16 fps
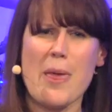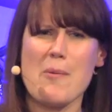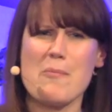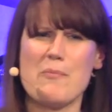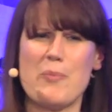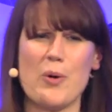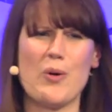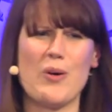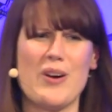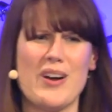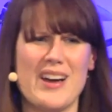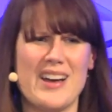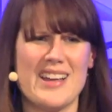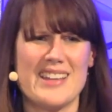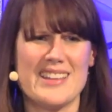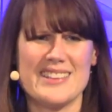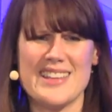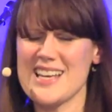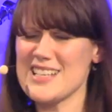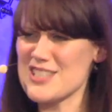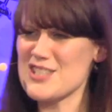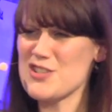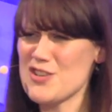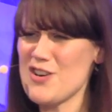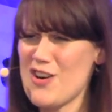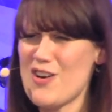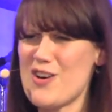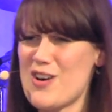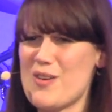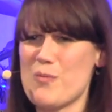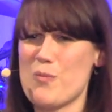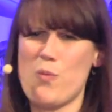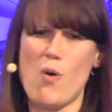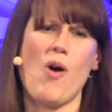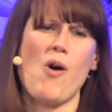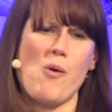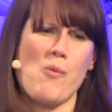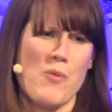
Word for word: But that's not what